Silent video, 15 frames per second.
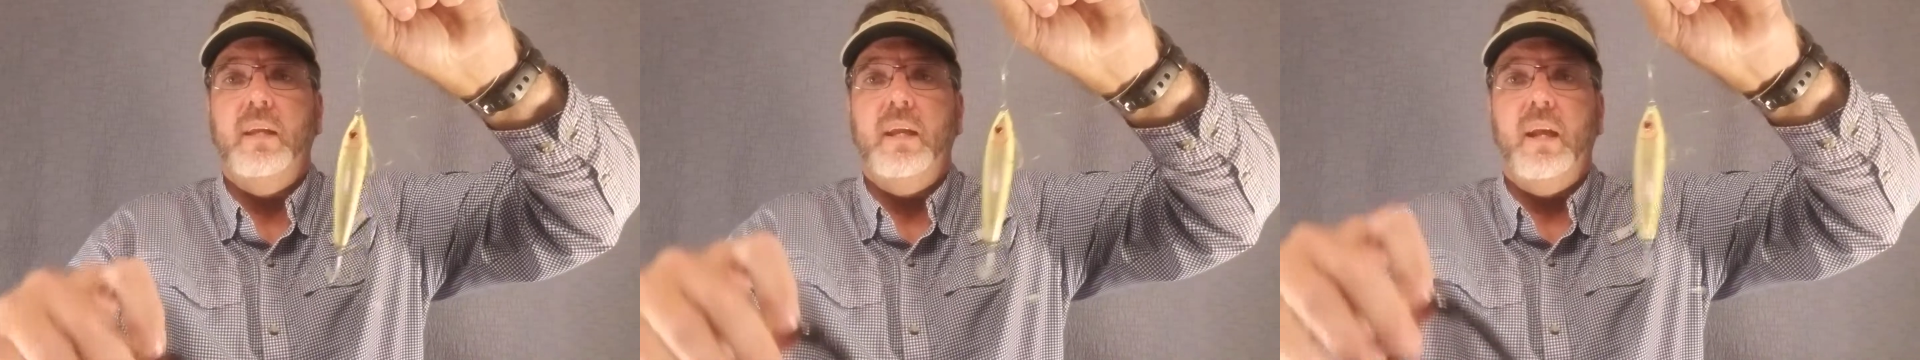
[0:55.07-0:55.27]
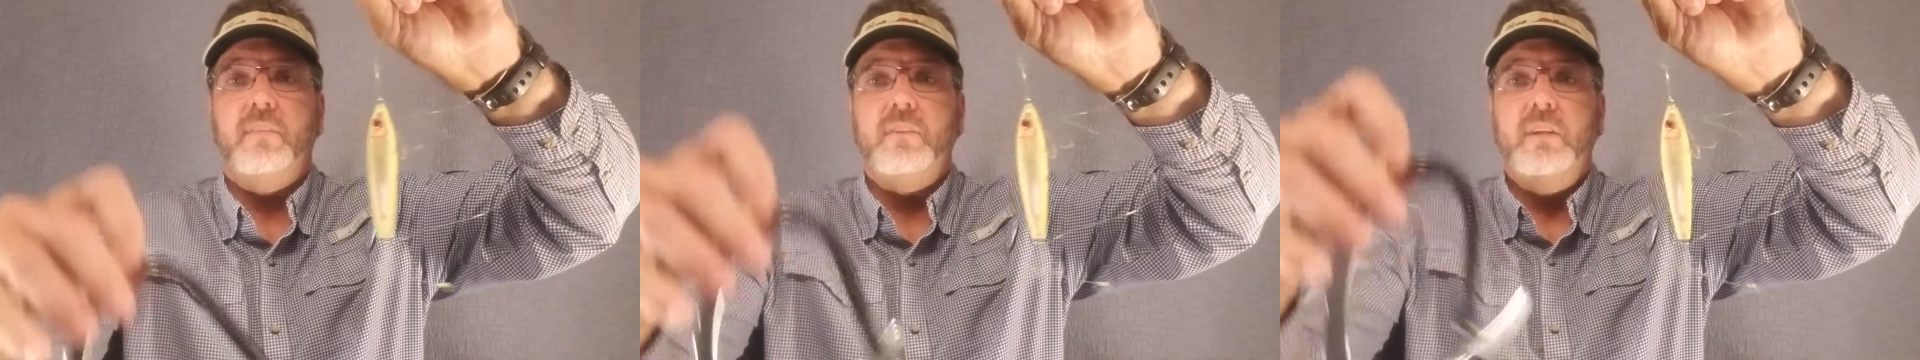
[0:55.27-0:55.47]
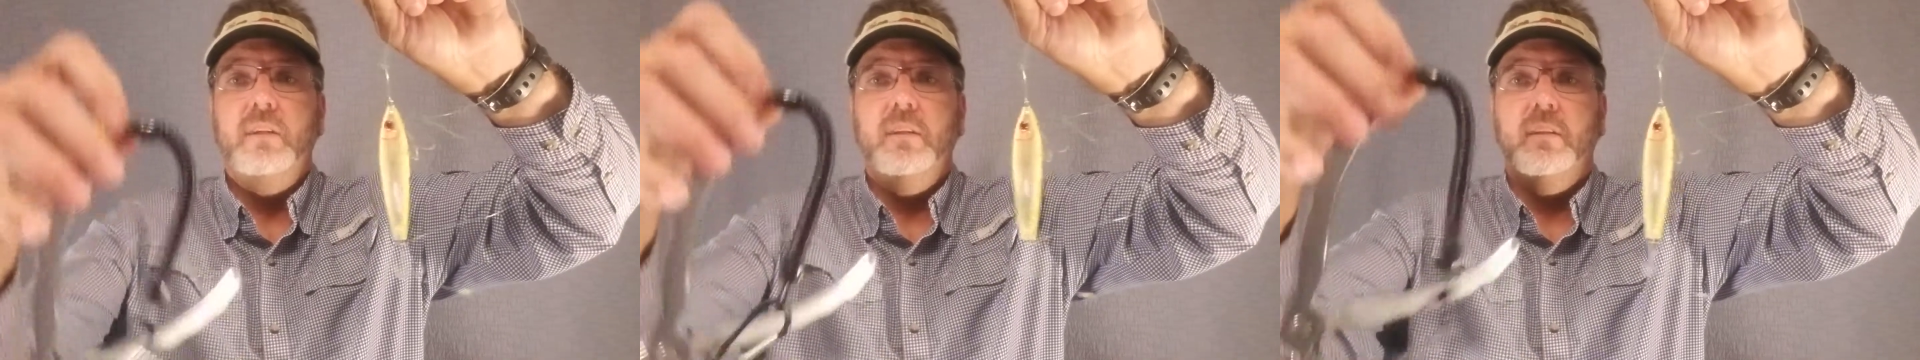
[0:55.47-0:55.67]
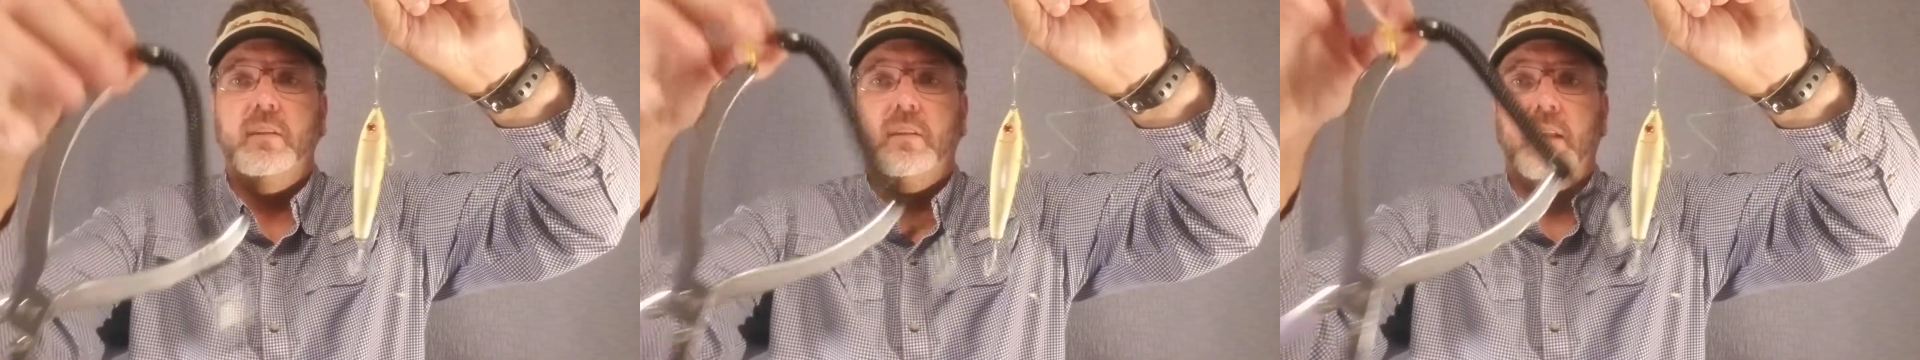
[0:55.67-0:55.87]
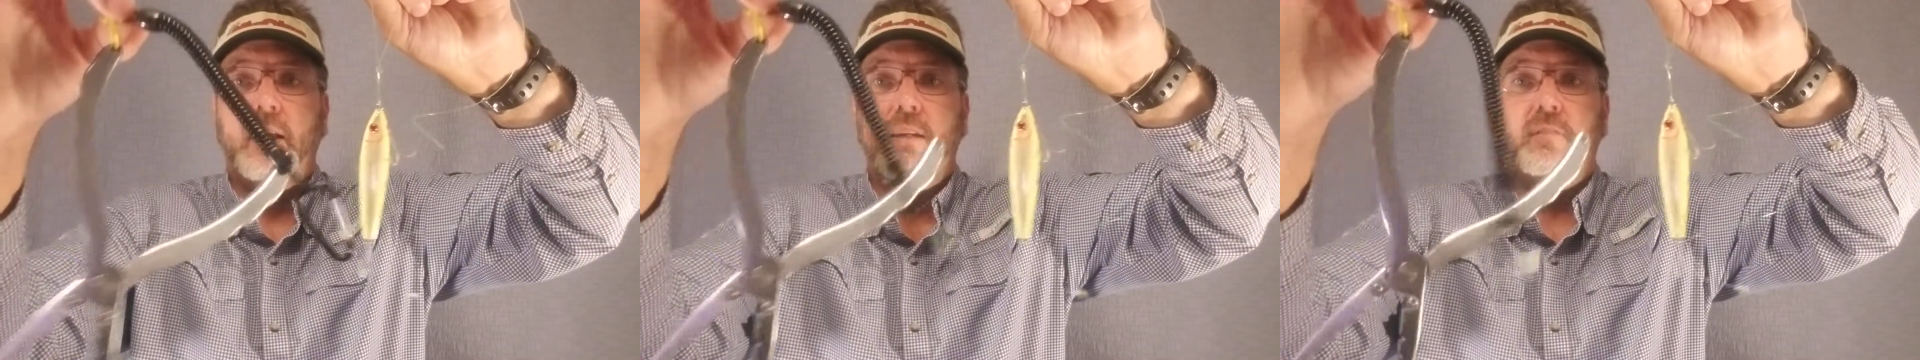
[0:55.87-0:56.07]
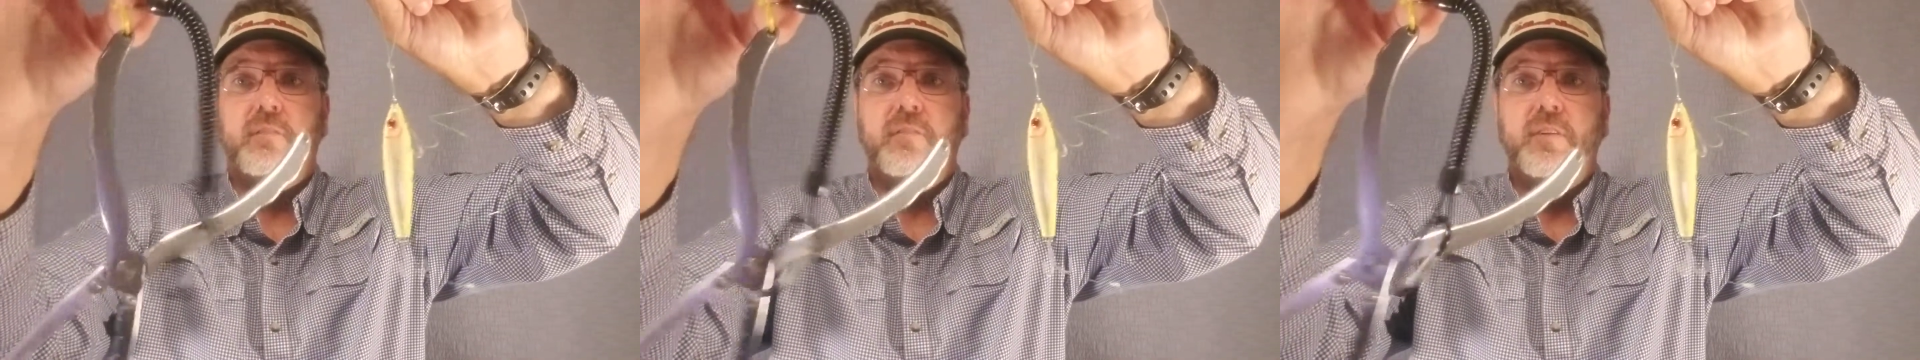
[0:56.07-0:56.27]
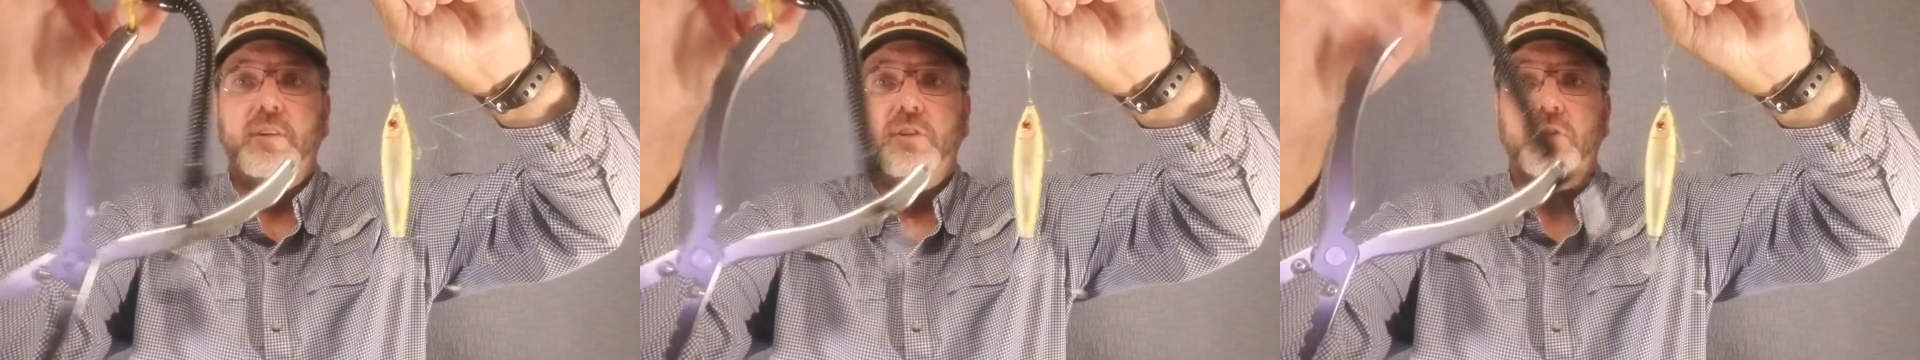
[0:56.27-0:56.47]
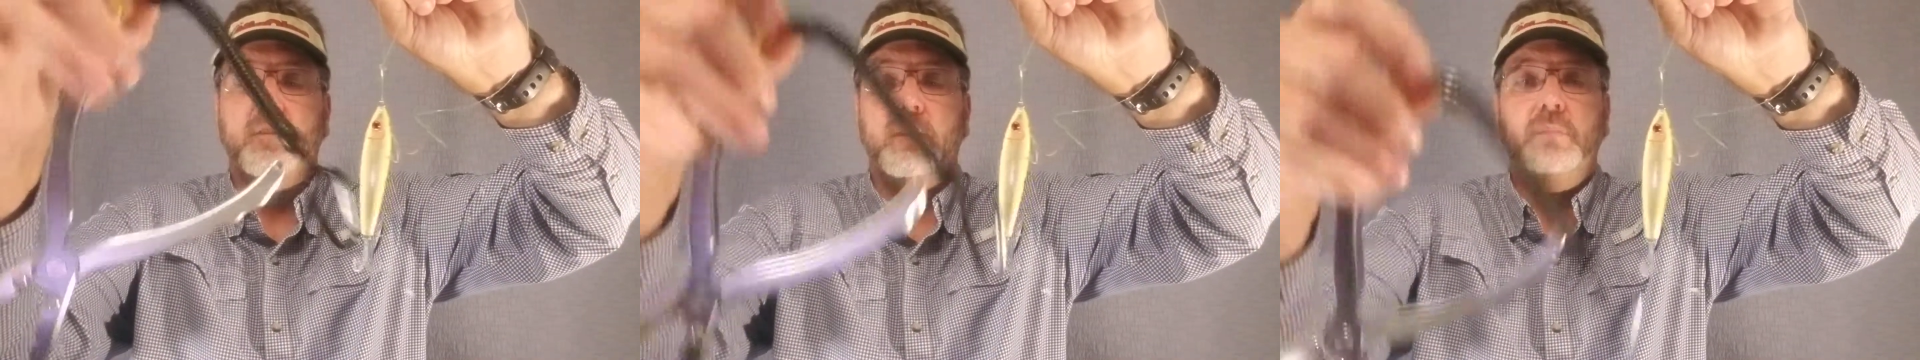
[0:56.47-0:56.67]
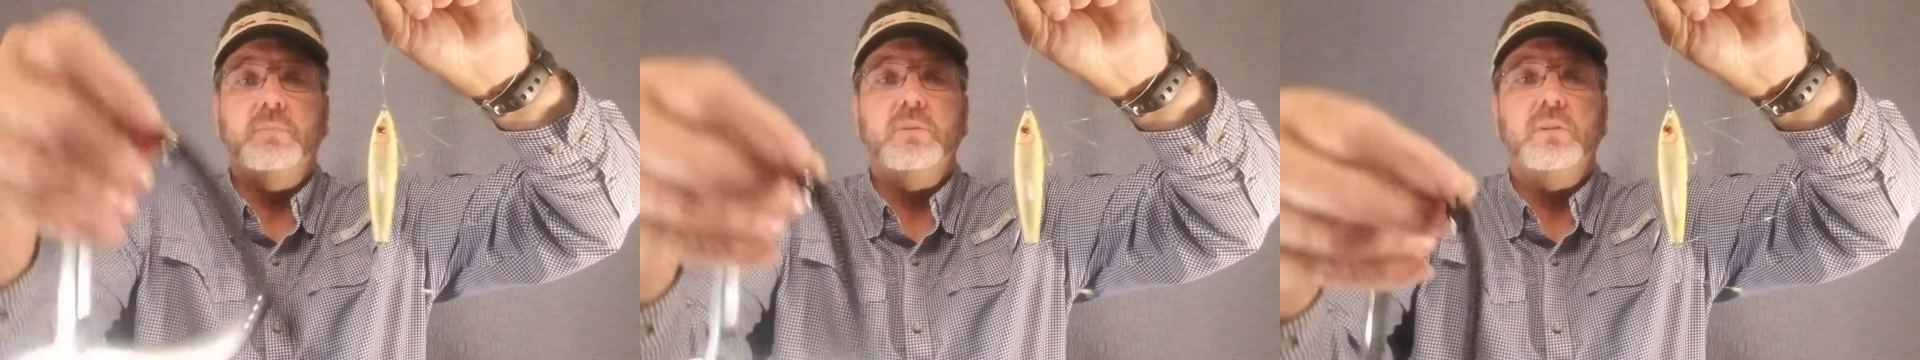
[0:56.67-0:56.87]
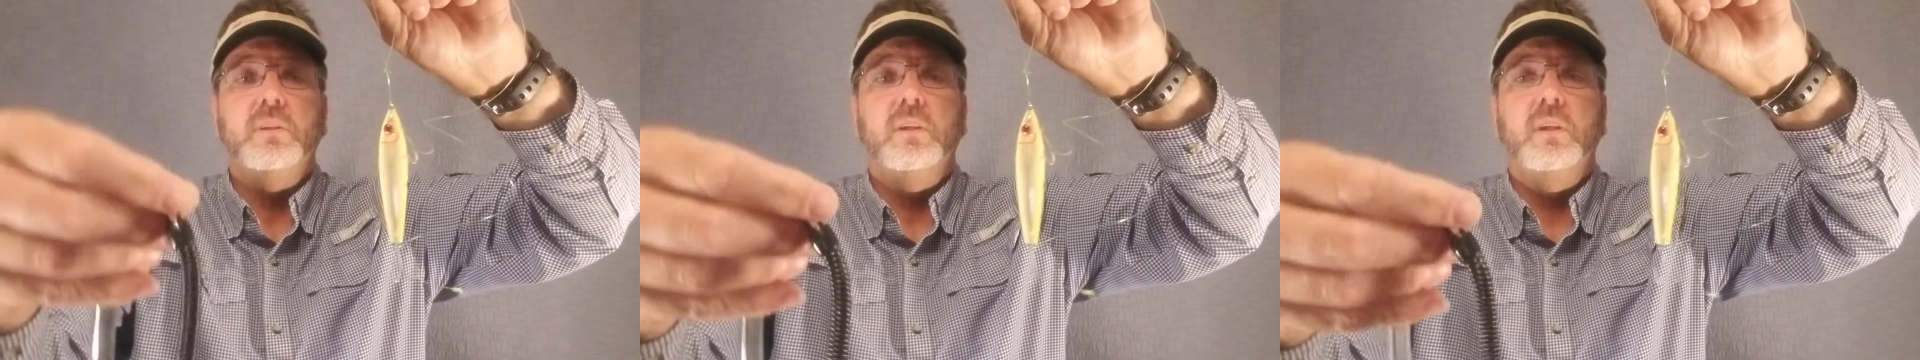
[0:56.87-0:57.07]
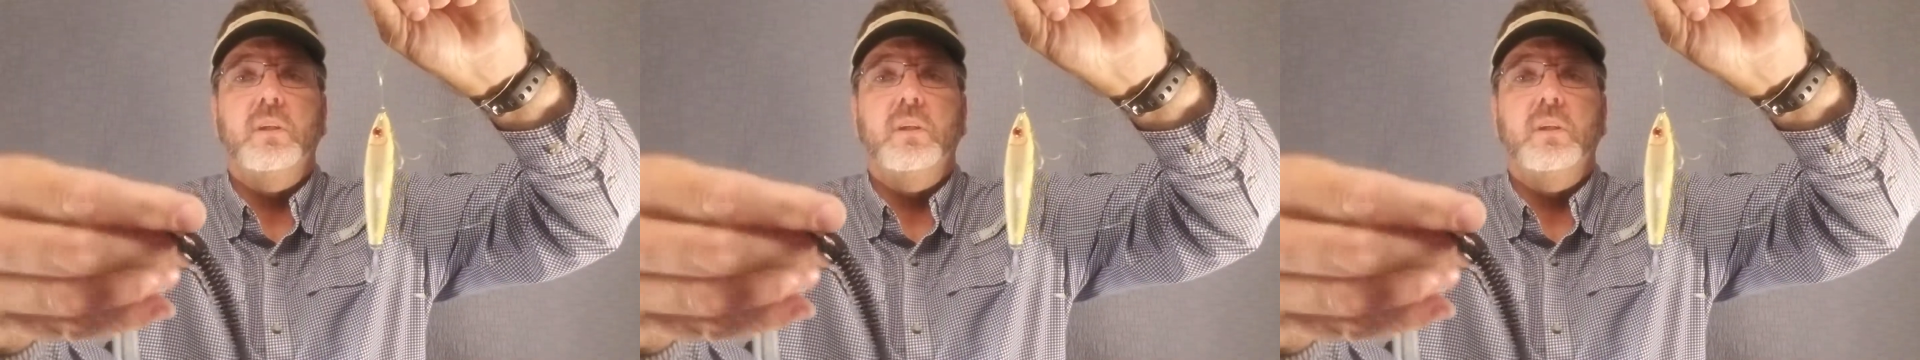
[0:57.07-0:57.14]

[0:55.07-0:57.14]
heavy like fish grips,